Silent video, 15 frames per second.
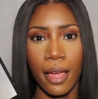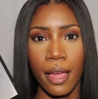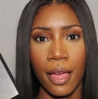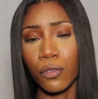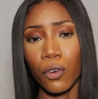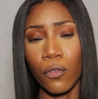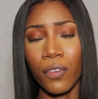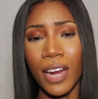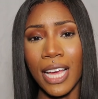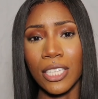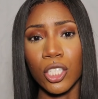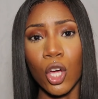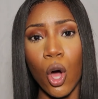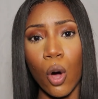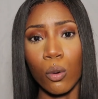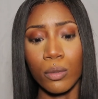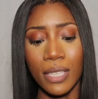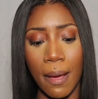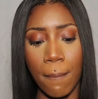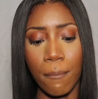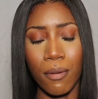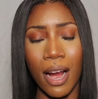It's full of nice golds
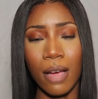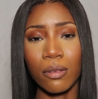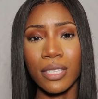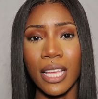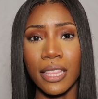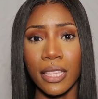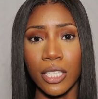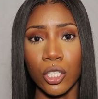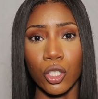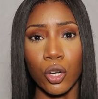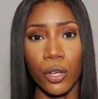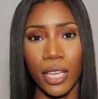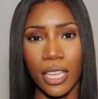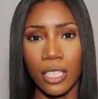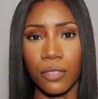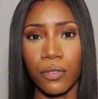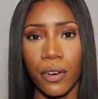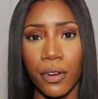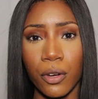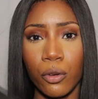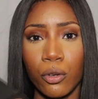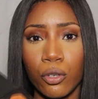and browns, and this look is
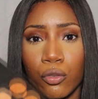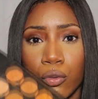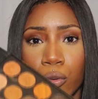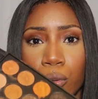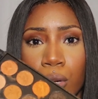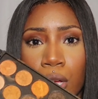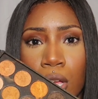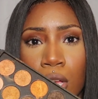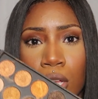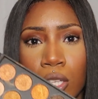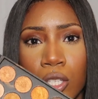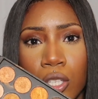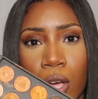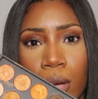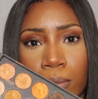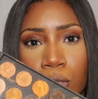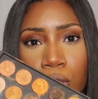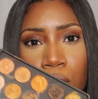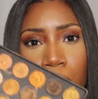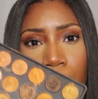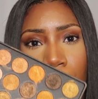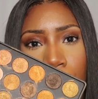very neutral, so I'm just
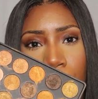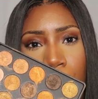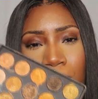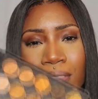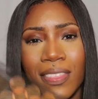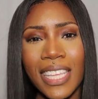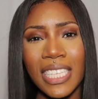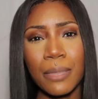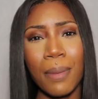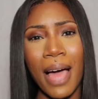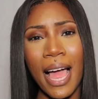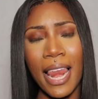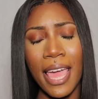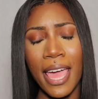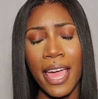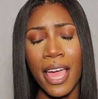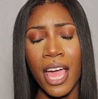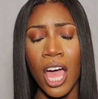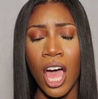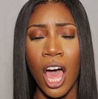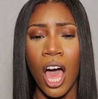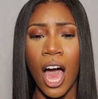gonna go in with this palette.
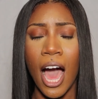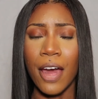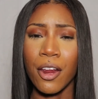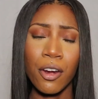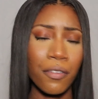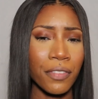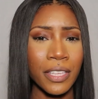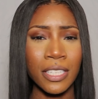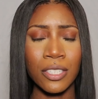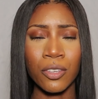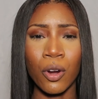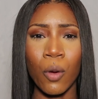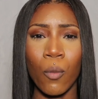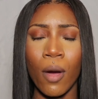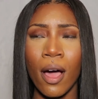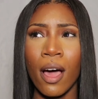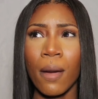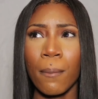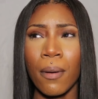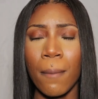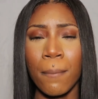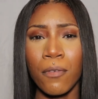I don't know if this is gonna
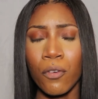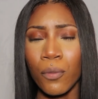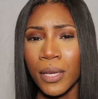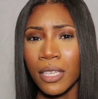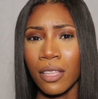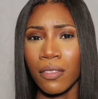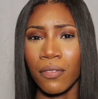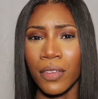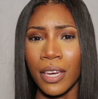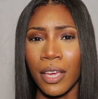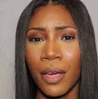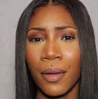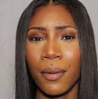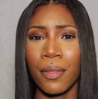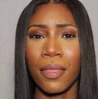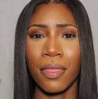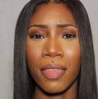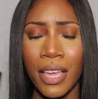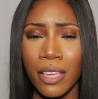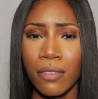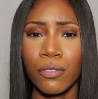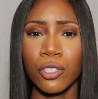work, but before we start the video,
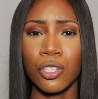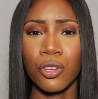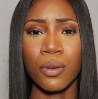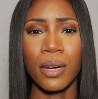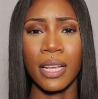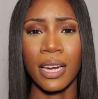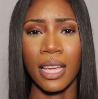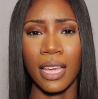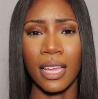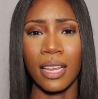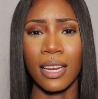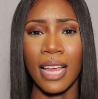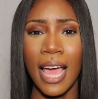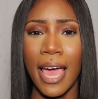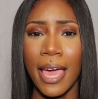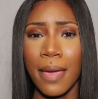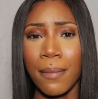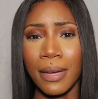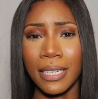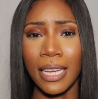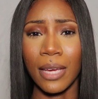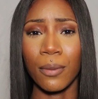thank you for tuning in. Hey
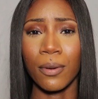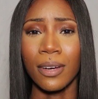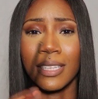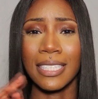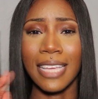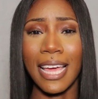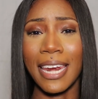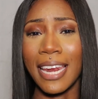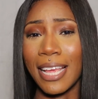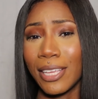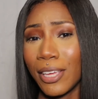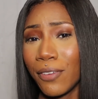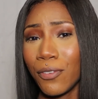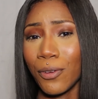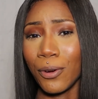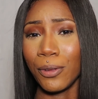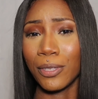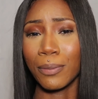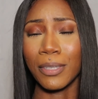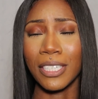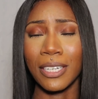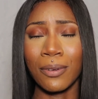my day ones, and if you're new
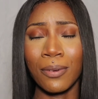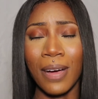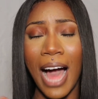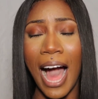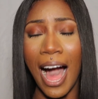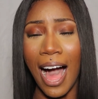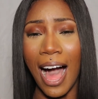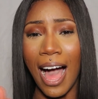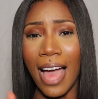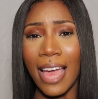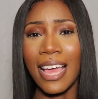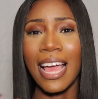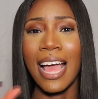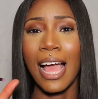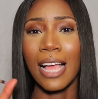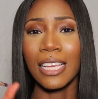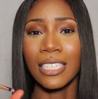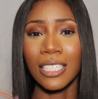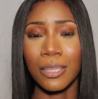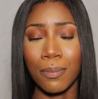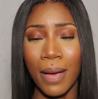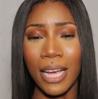to my channel, hi,
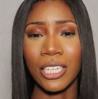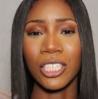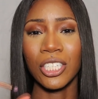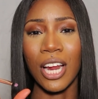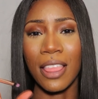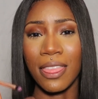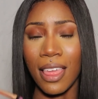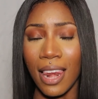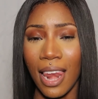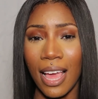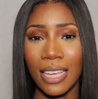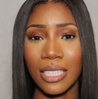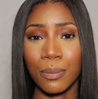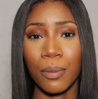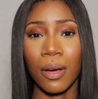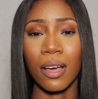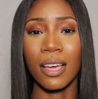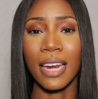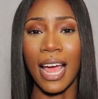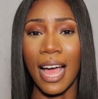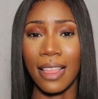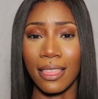smash the likes
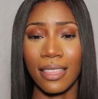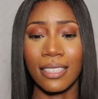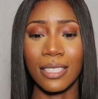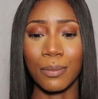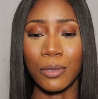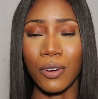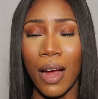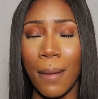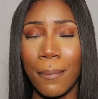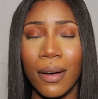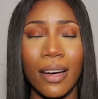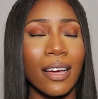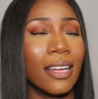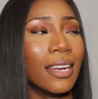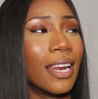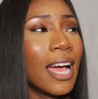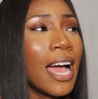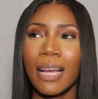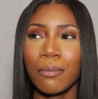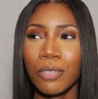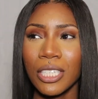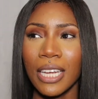button and the subscribe button. So
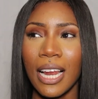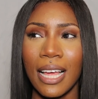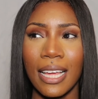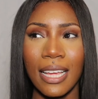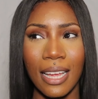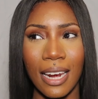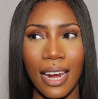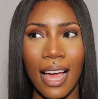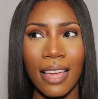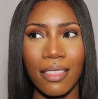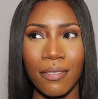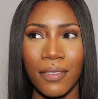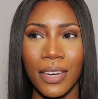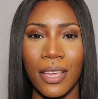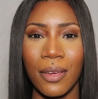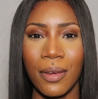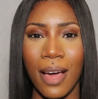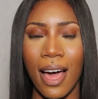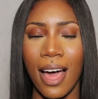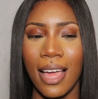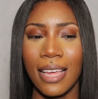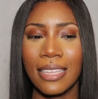I'm just like the video,
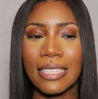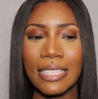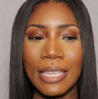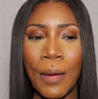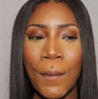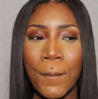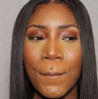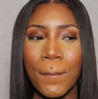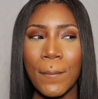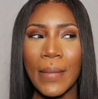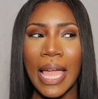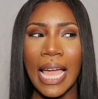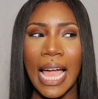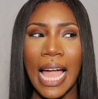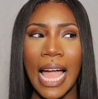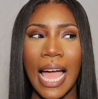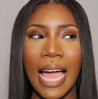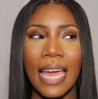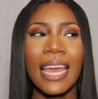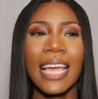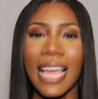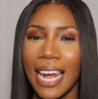guys,
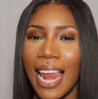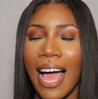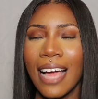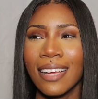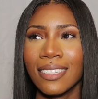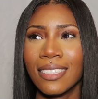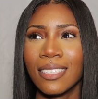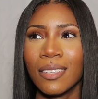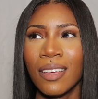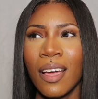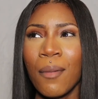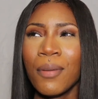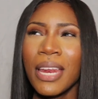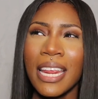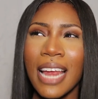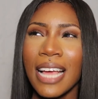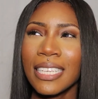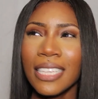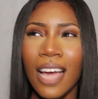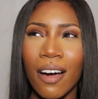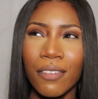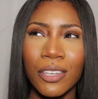and I get likes, but then I
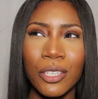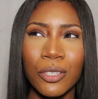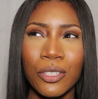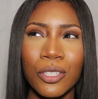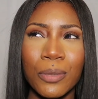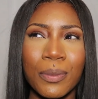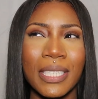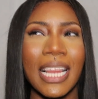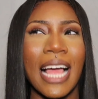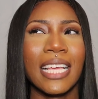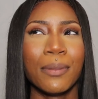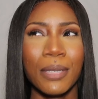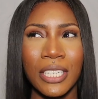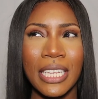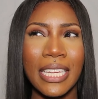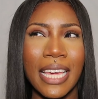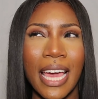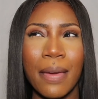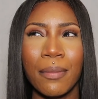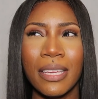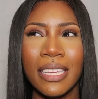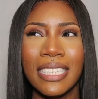see other YouTubers, like especially
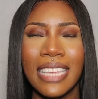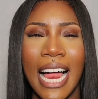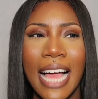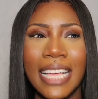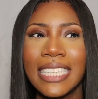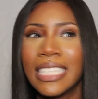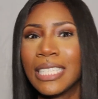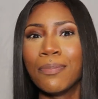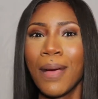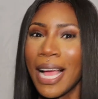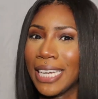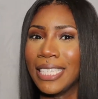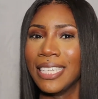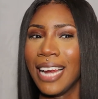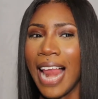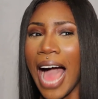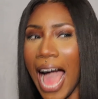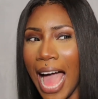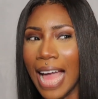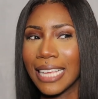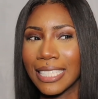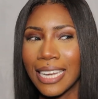gamers, like smash the
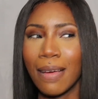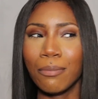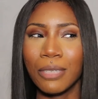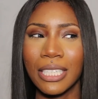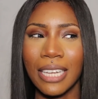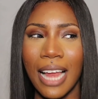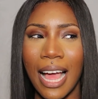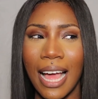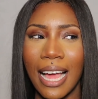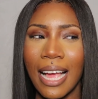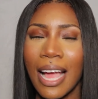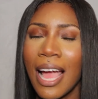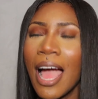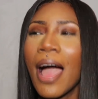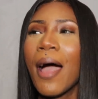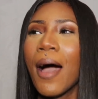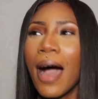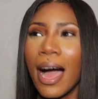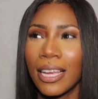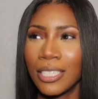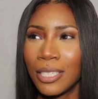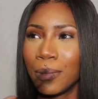likes, and I'm just like,
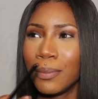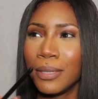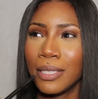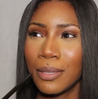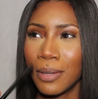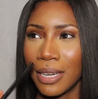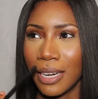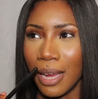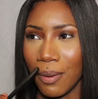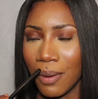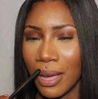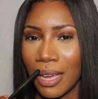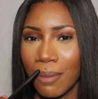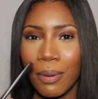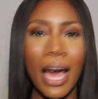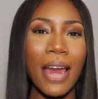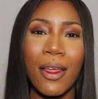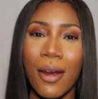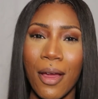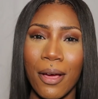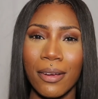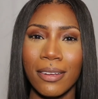I should be doing it that way, but I
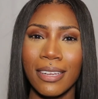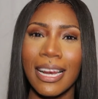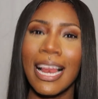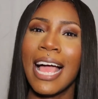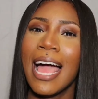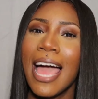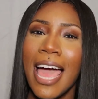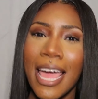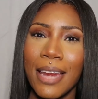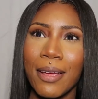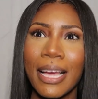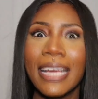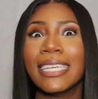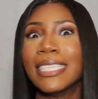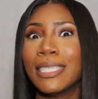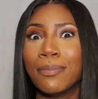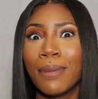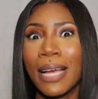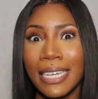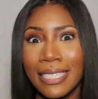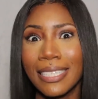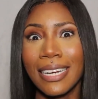don't know. Anyway,
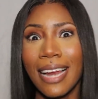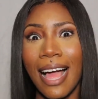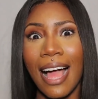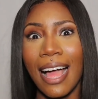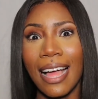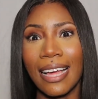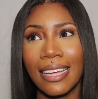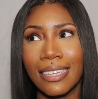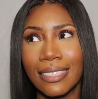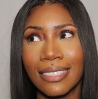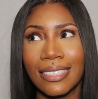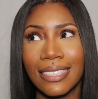smash the likes.